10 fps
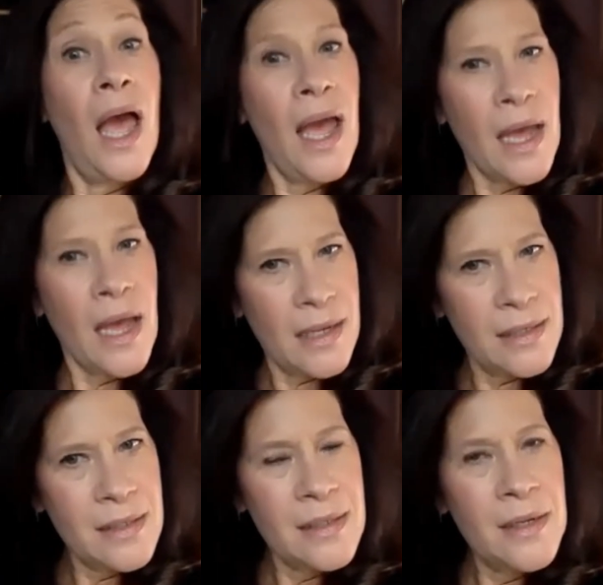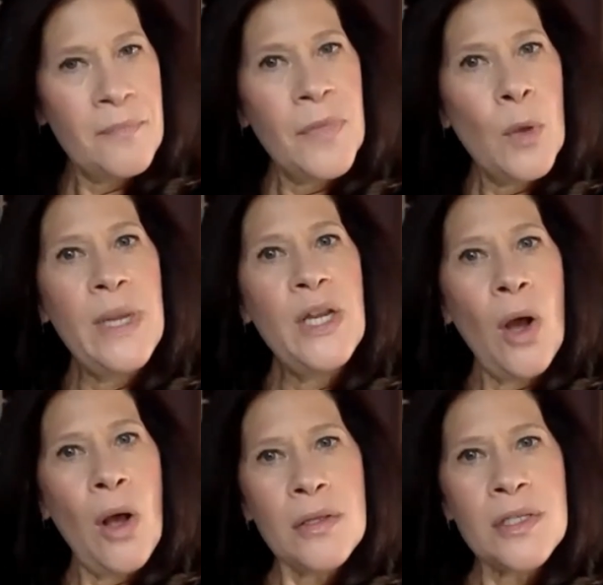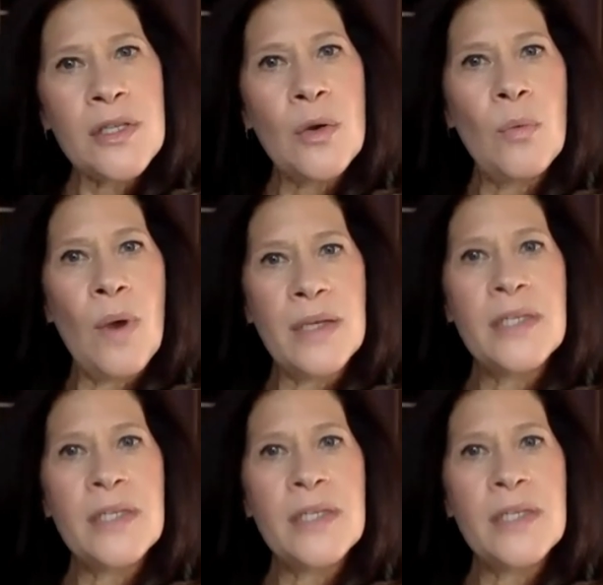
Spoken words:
And we also want